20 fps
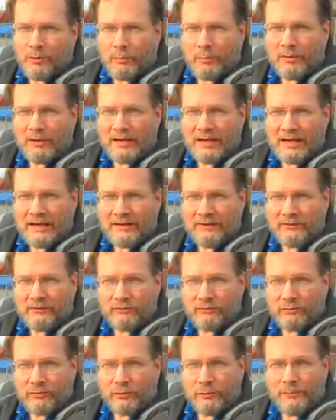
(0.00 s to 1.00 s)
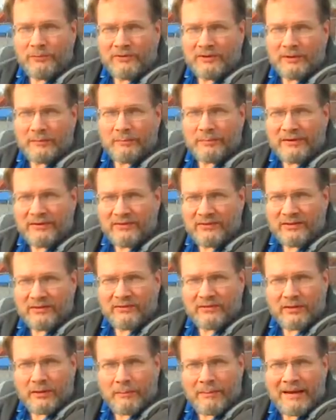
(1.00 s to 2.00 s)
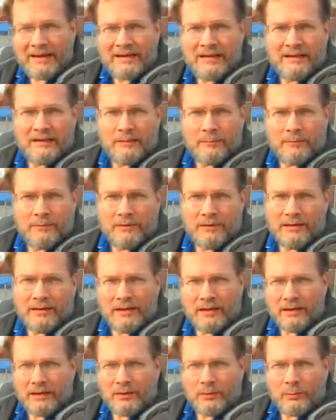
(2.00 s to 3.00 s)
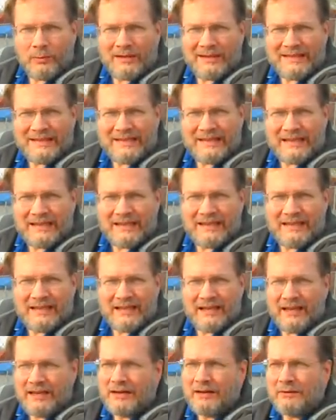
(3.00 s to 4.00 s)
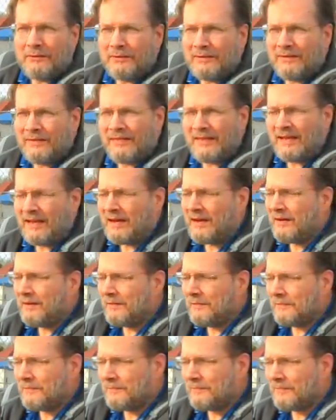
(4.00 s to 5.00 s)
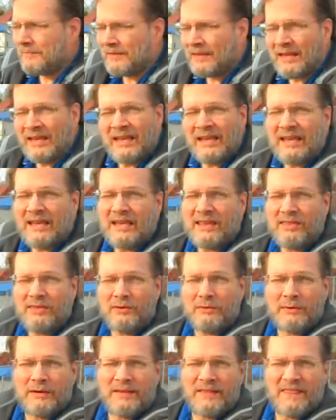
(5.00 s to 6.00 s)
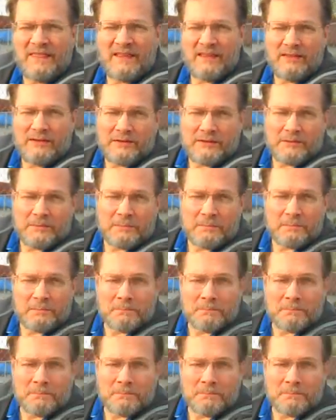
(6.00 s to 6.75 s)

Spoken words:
mobilized troops and the president's commanding them willy-nilly here and there, hither and thither.